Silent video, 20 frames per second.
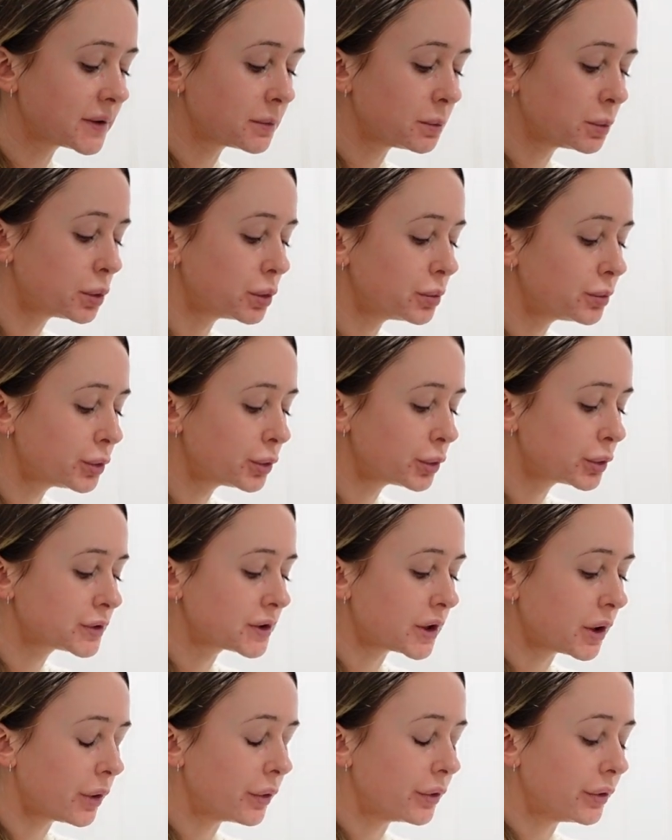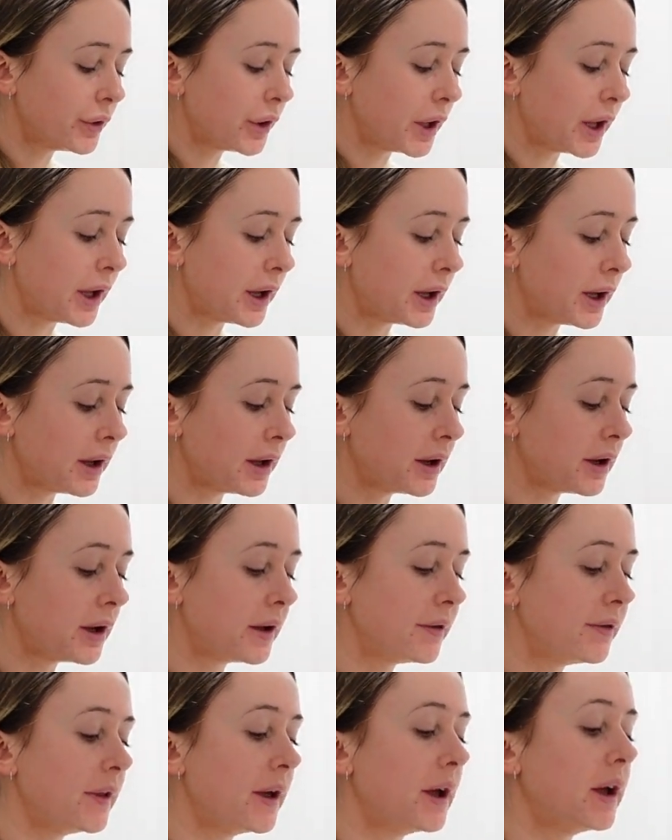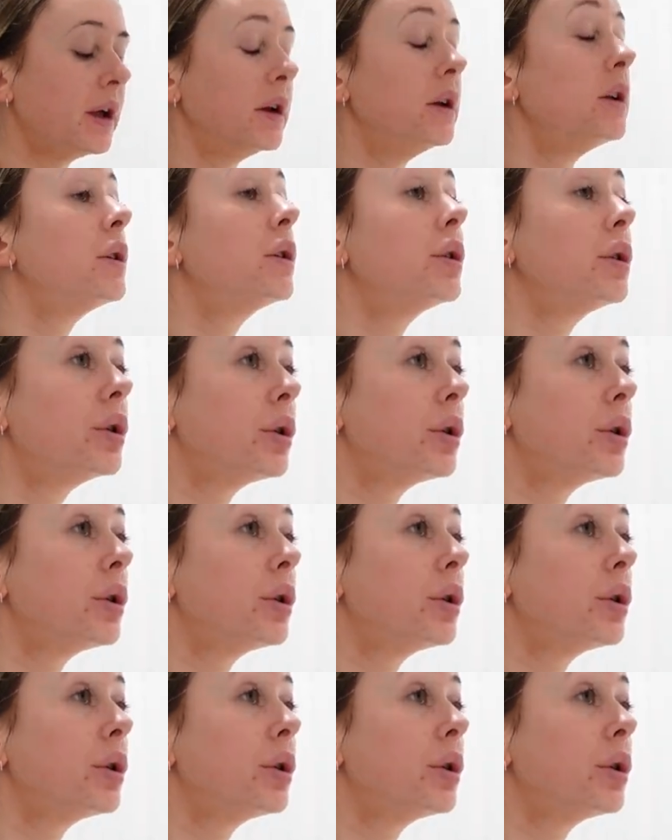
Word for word: some warm water on there and then